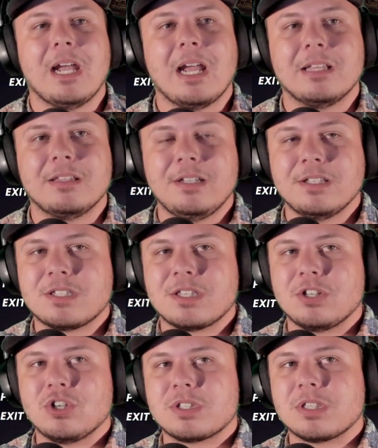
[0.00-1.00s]
it leads to
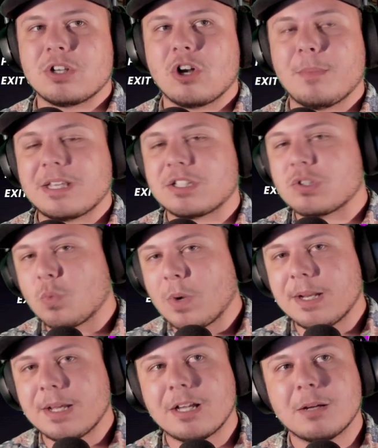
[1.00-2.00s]
just the Dollmaster
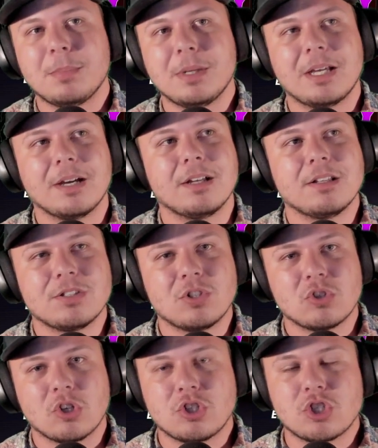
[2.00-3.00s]
winning because there's
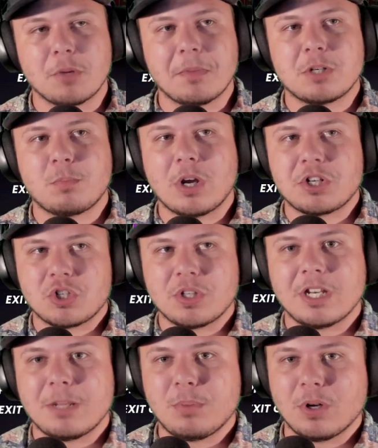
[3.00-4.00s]
just so much pressure that
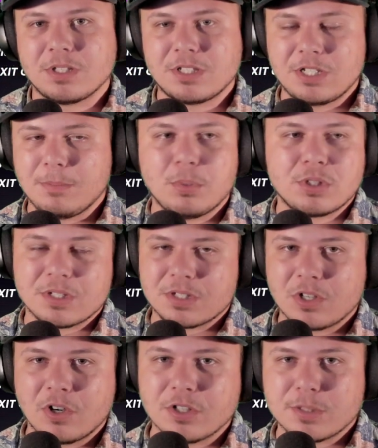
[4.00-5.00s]
he puts his
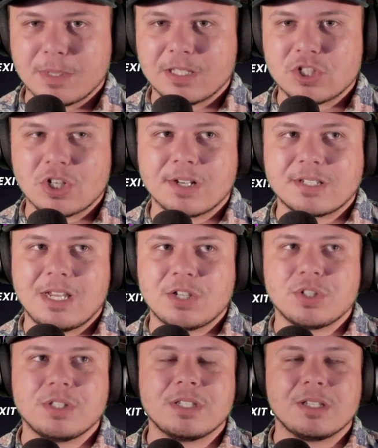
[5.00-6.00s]
dolls by the shock
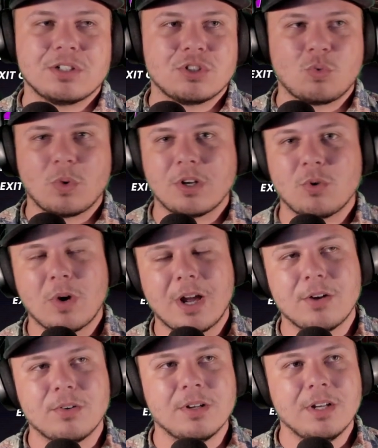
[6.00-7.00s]
stations and then just run
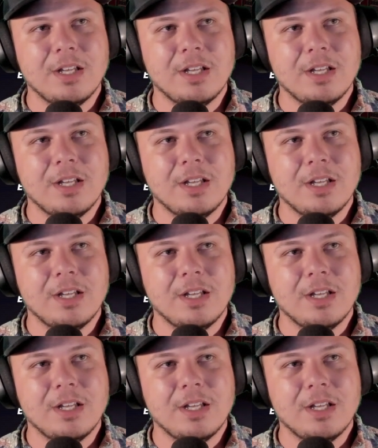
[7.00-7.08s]
around